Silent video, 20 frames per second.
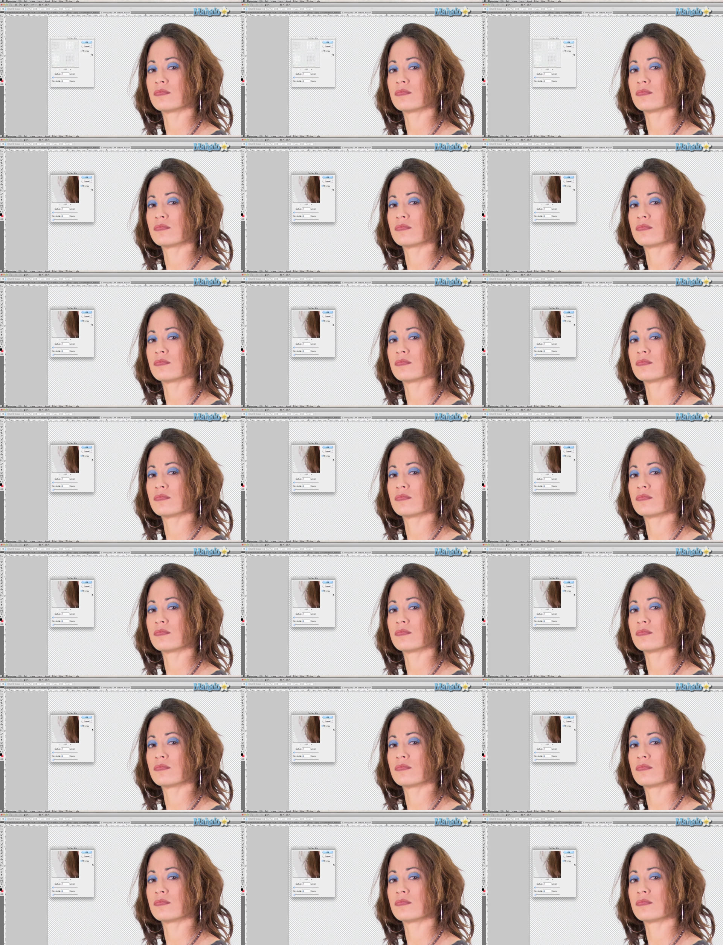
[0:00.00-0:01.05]

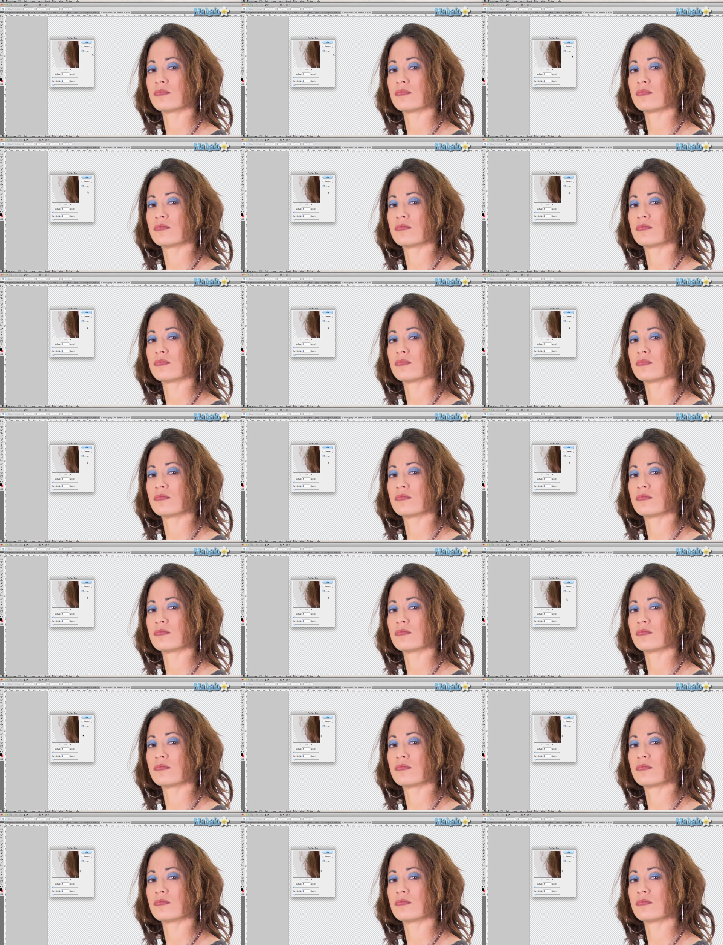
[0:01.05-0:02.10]

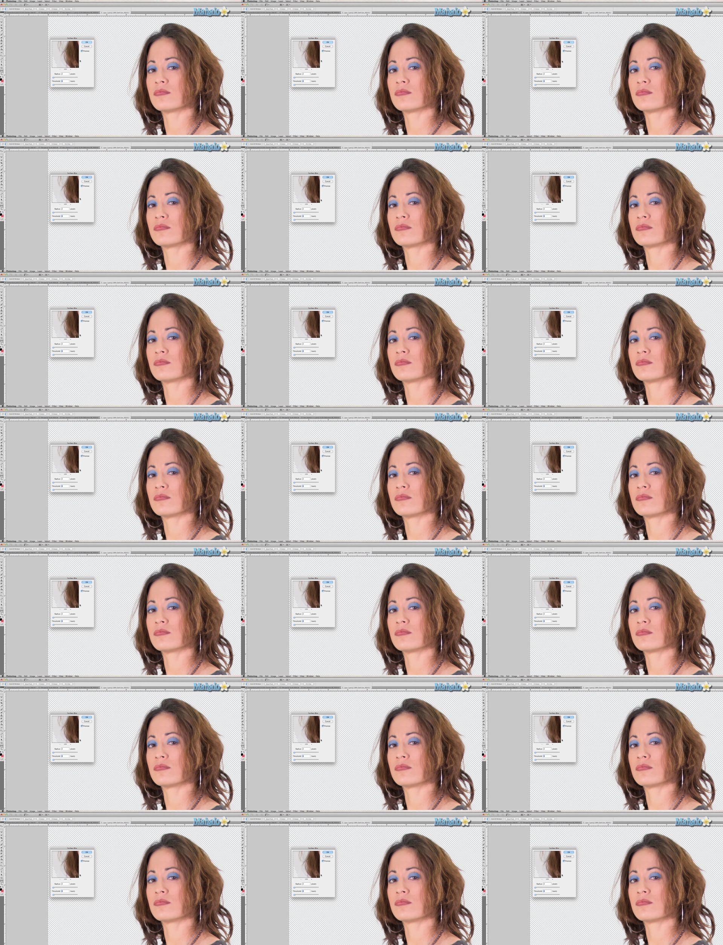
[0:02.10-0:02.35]
Nobody speaks.